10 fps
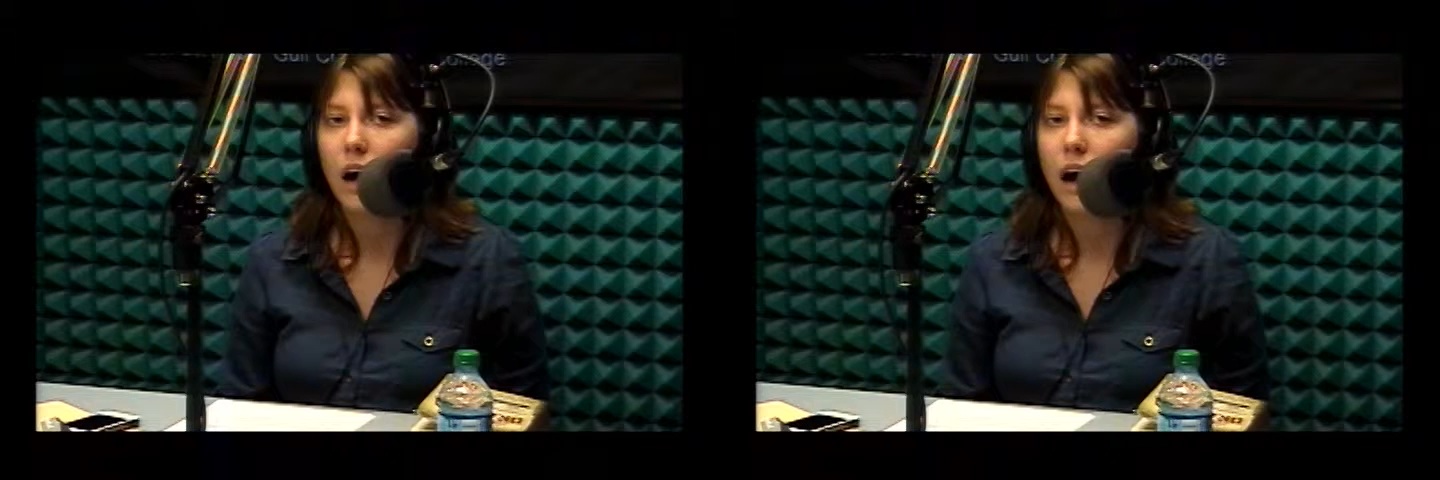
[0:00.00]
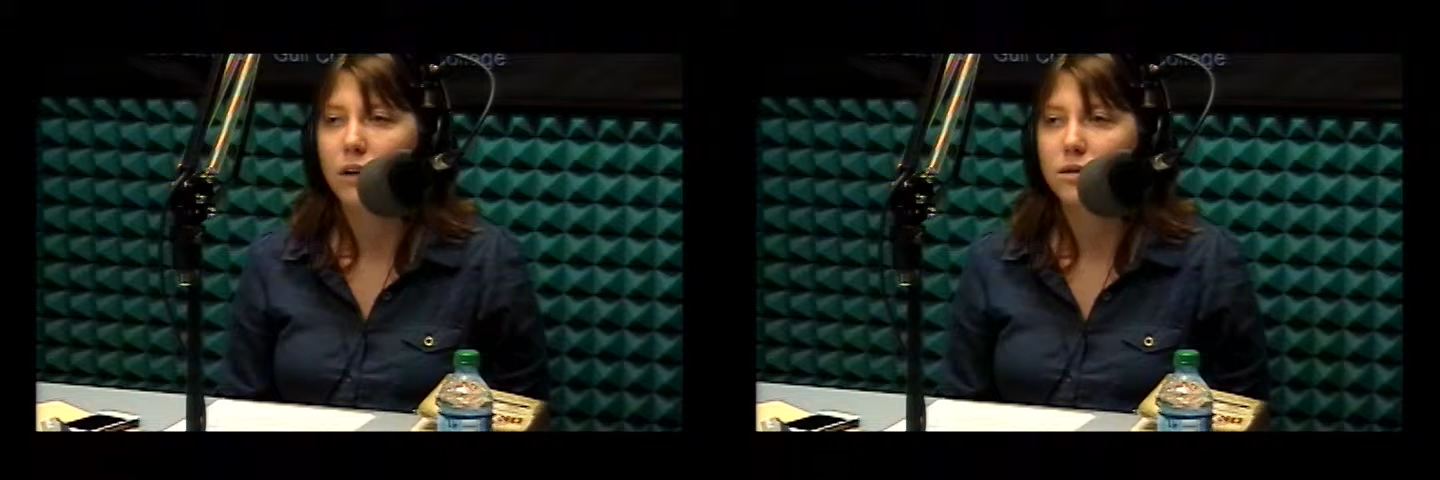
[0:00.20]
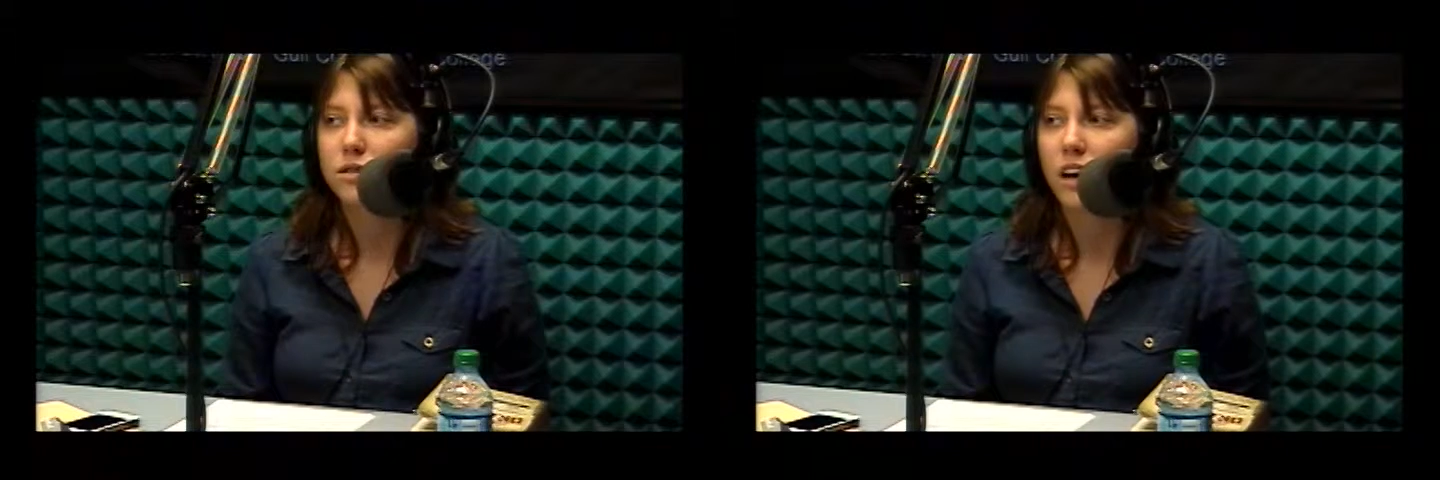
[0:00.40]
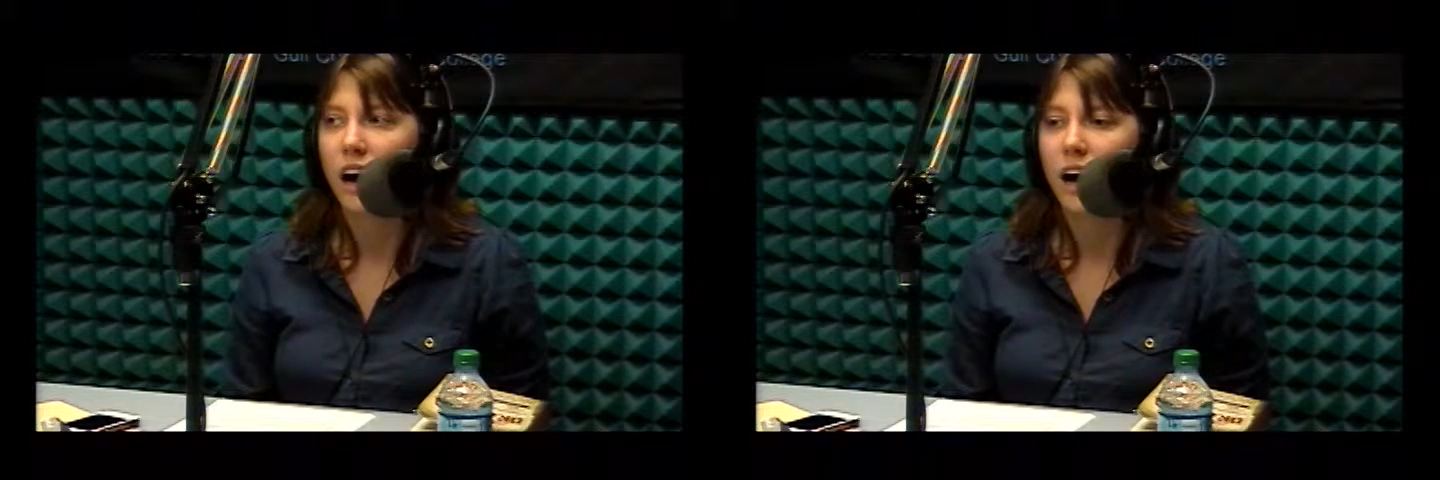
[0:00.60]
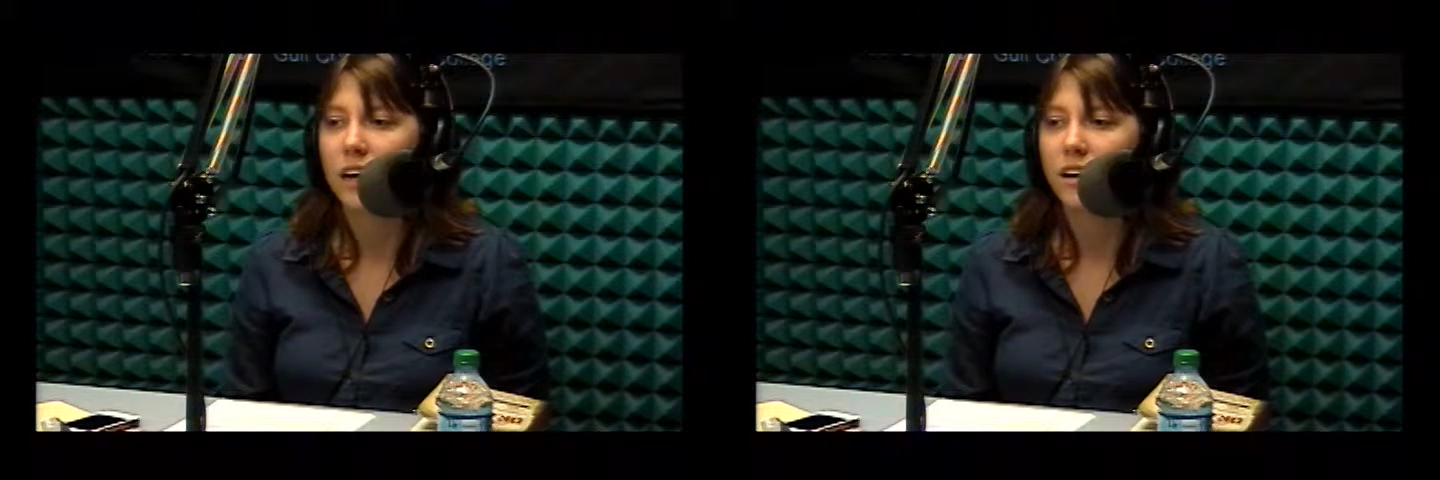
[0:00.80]

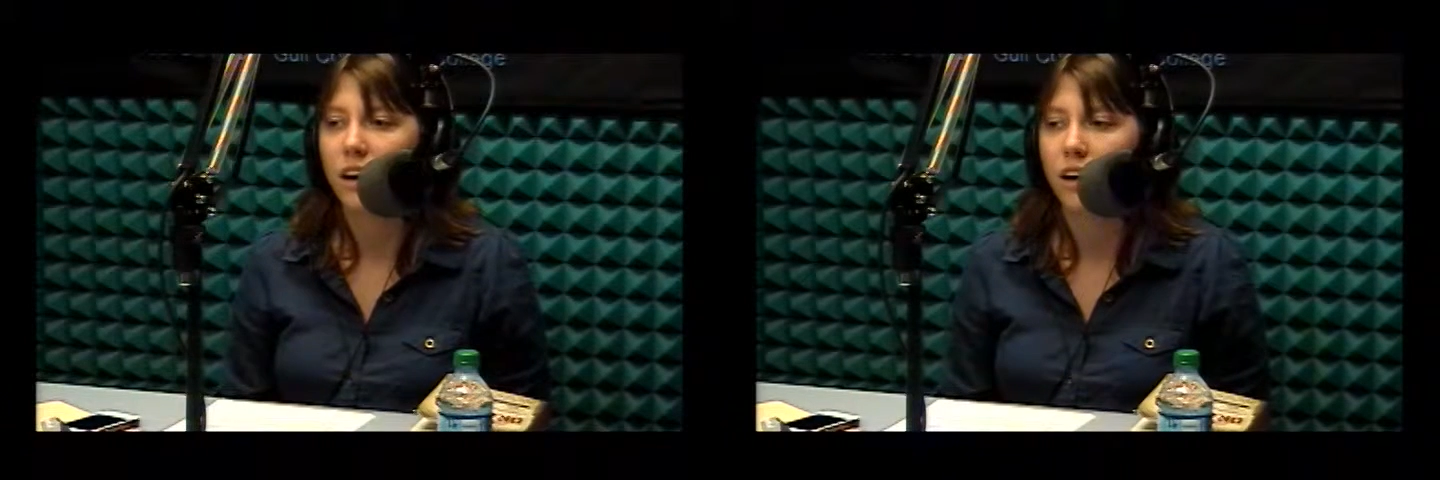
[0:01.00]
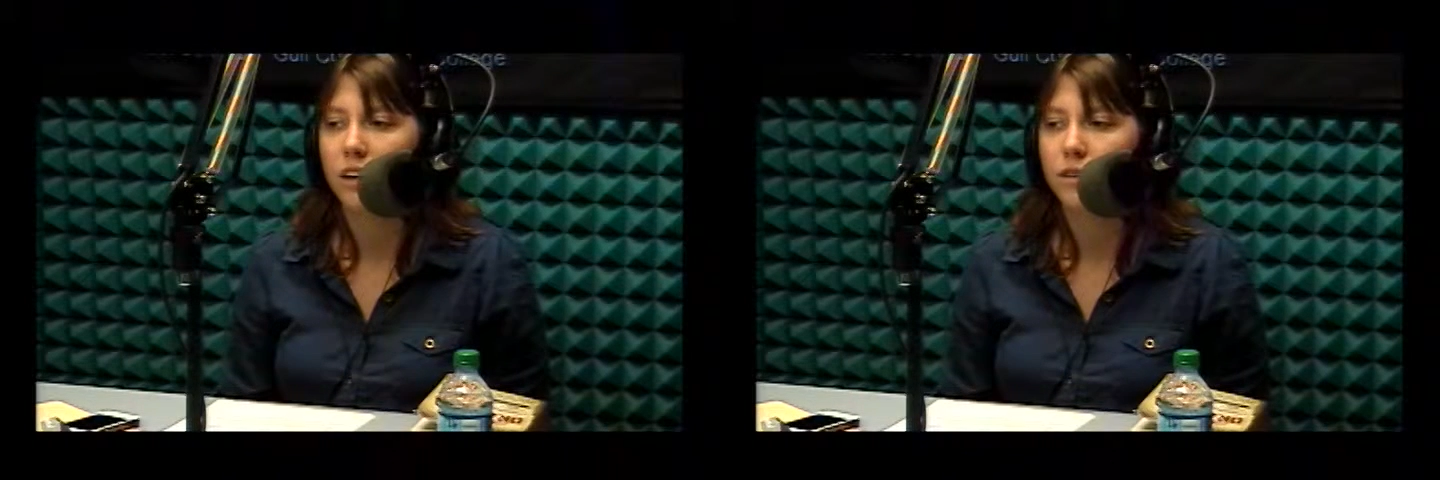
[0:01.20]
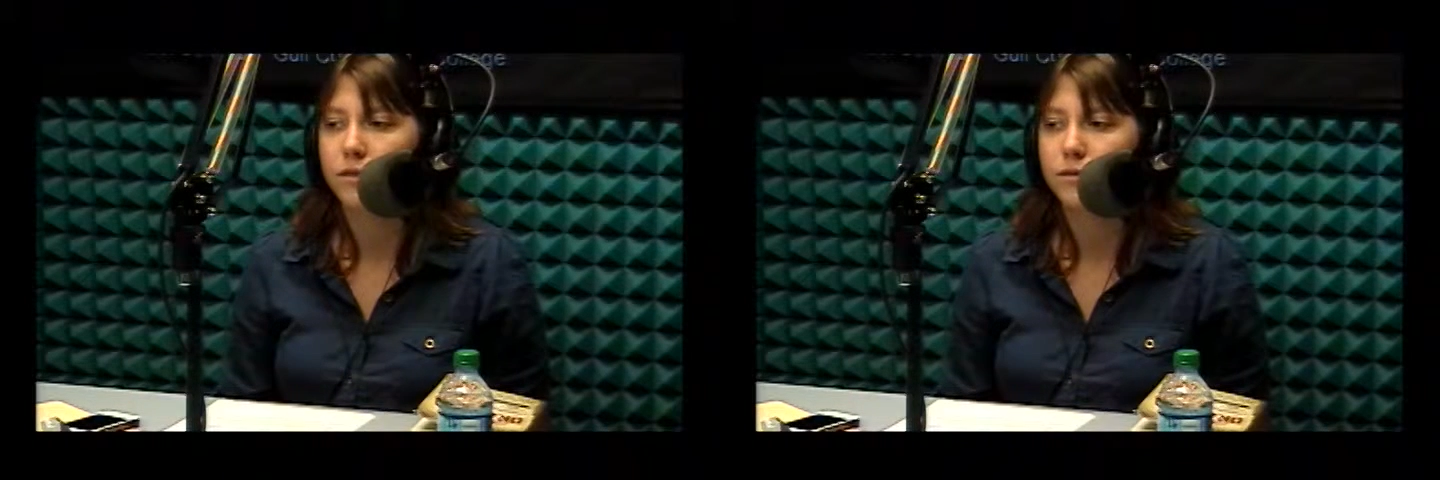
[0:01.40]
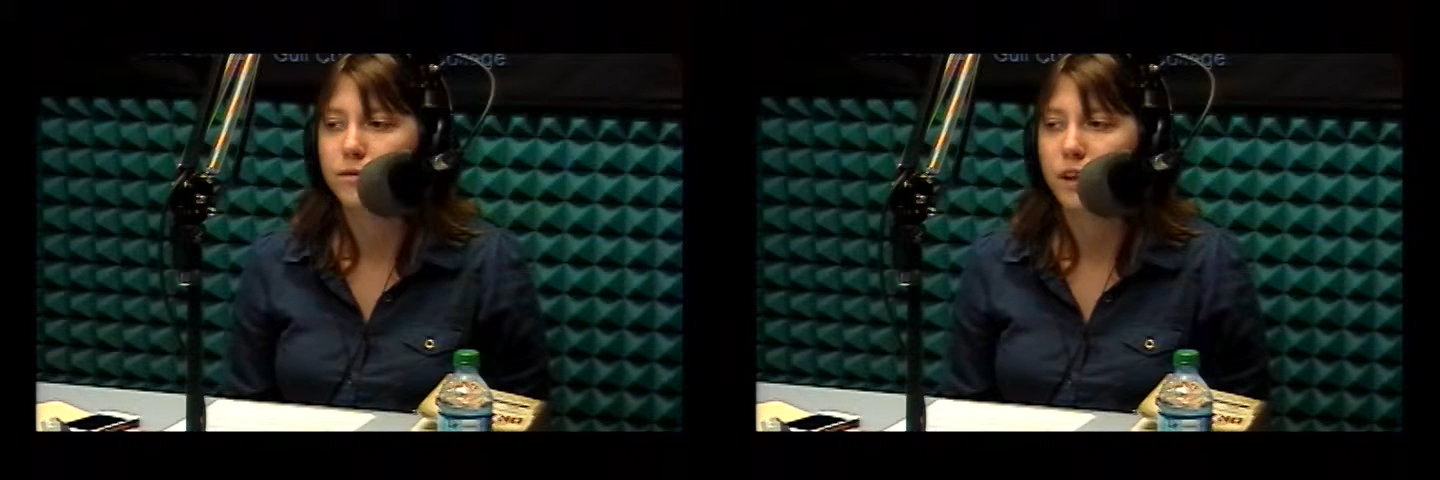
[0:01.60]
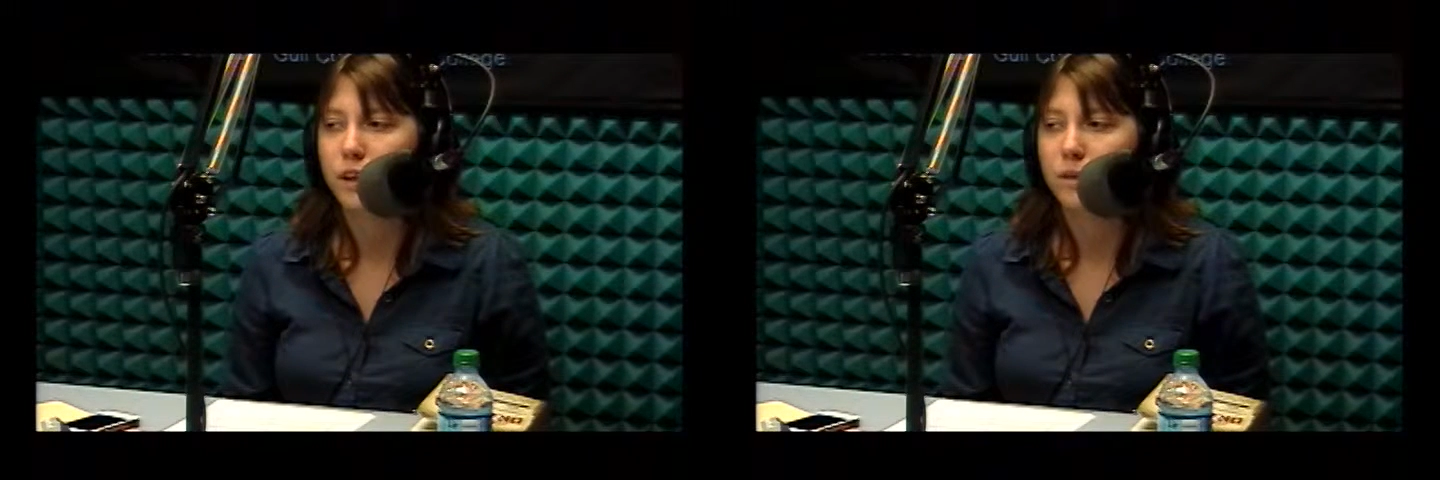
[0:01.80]
outside of
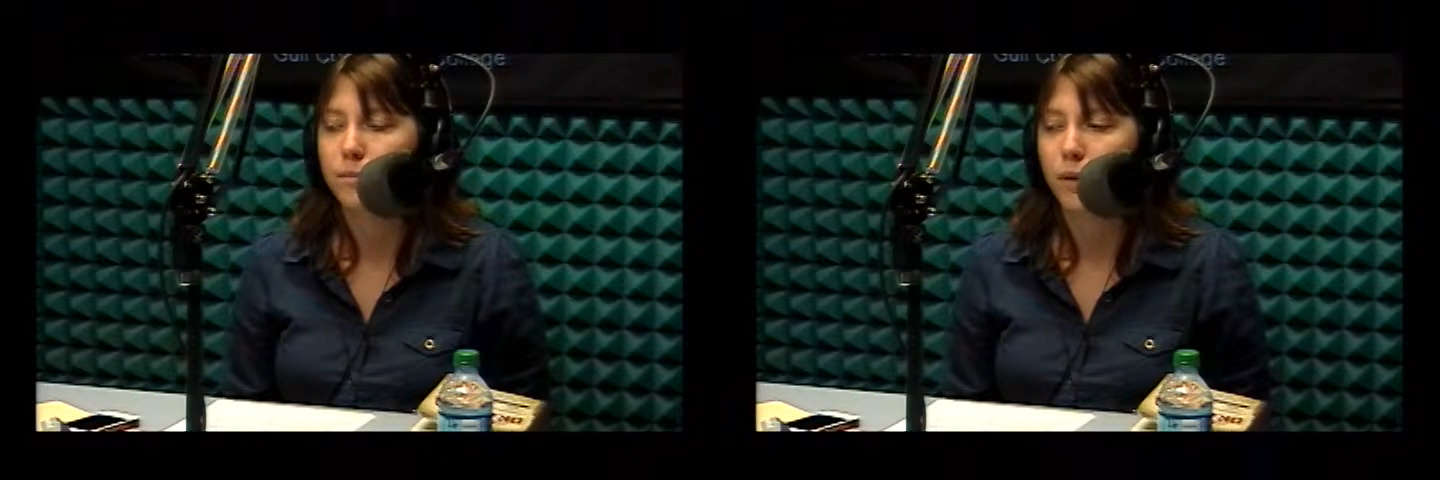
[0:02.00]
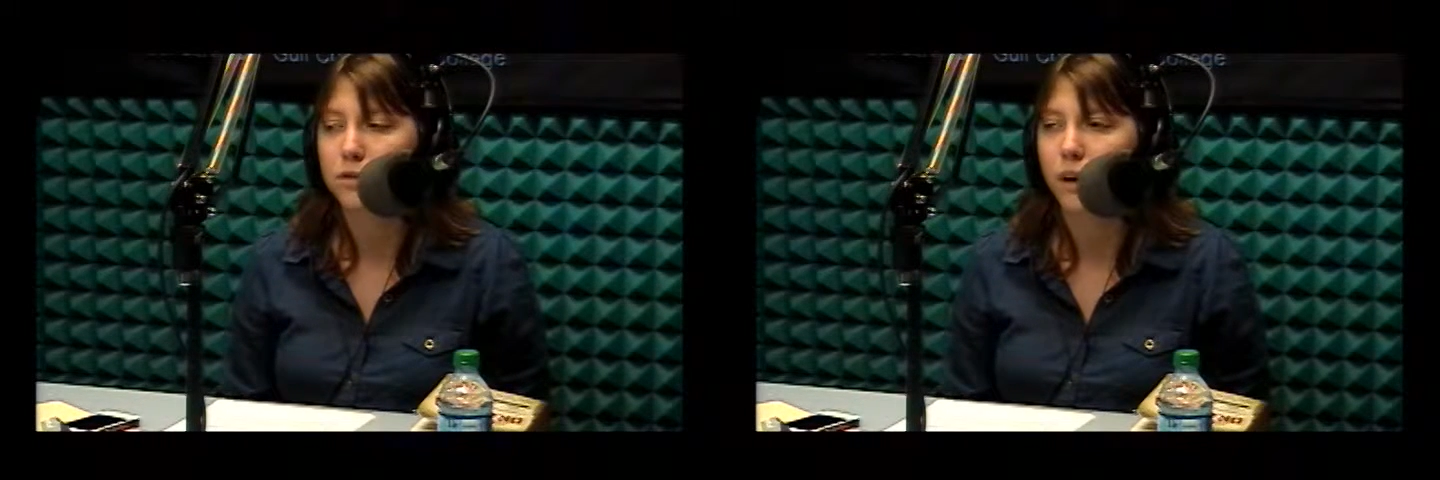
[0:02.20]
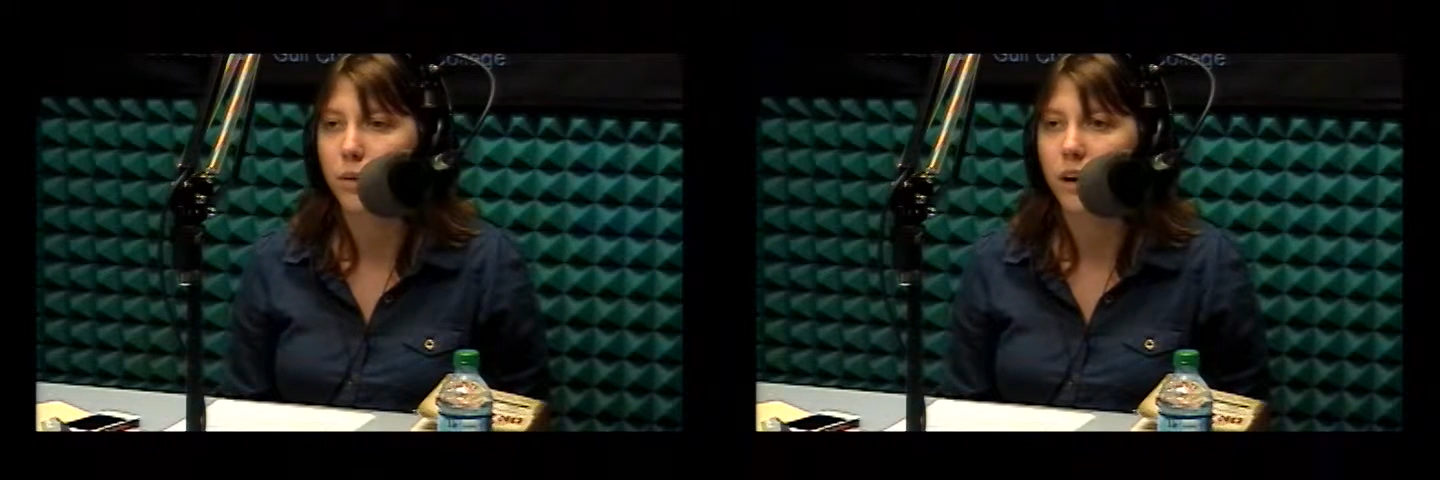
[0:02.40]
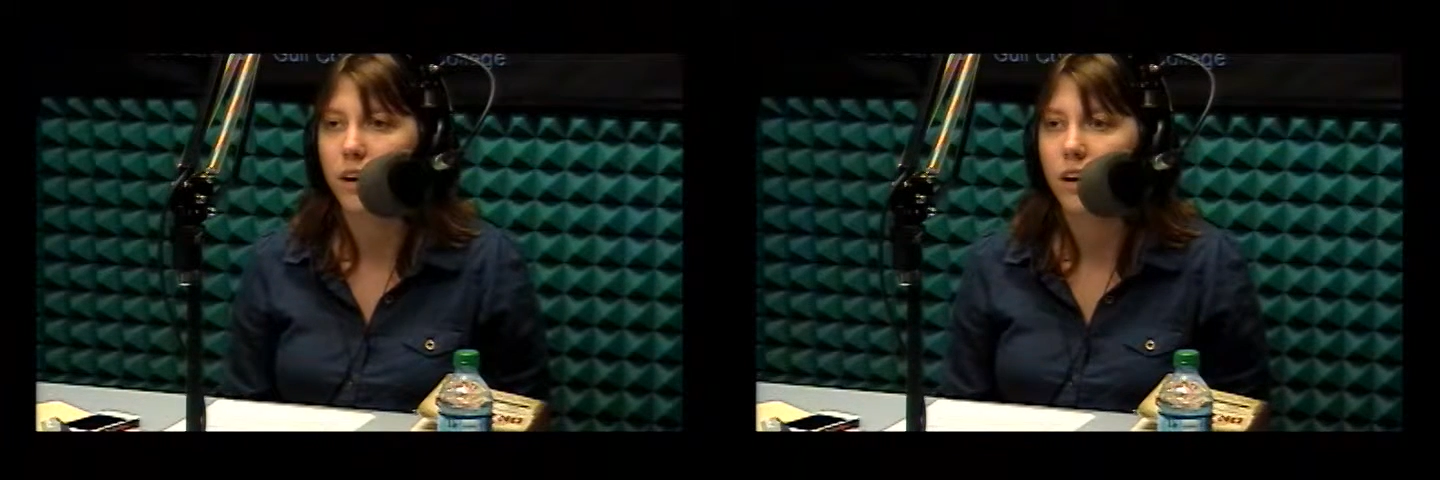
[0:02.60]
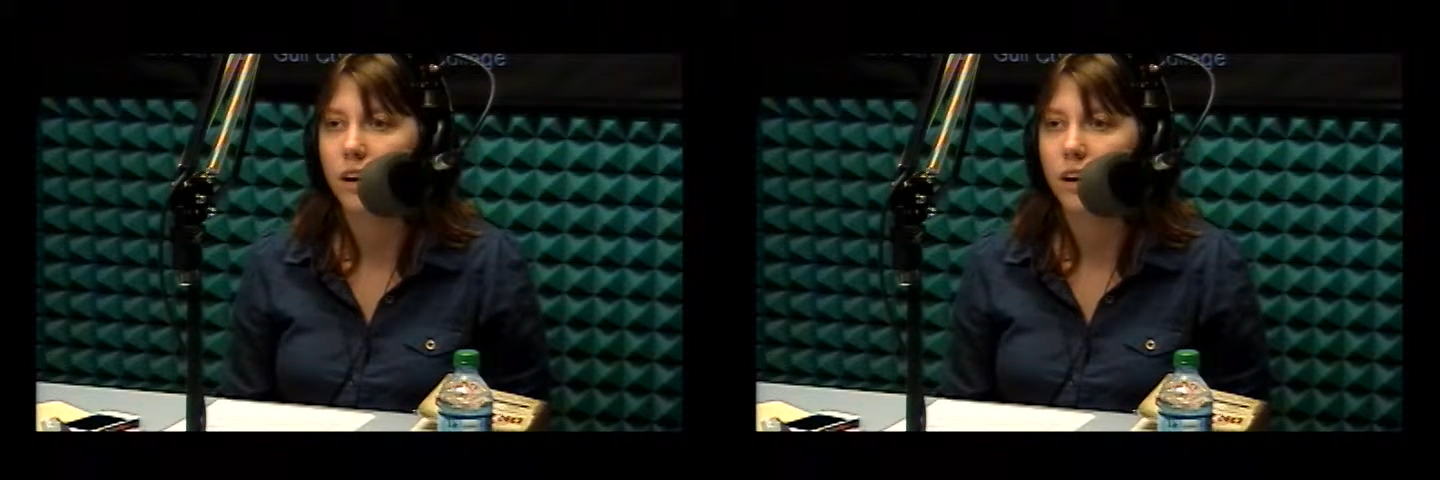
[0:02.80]
their persona